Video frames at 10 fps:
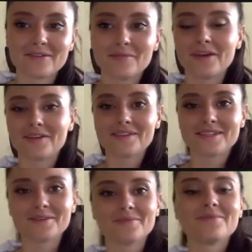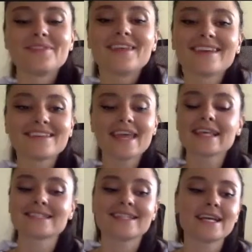For me, thank you.
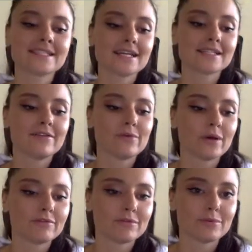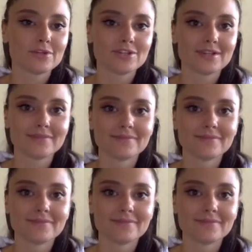Thanks everyone for watching.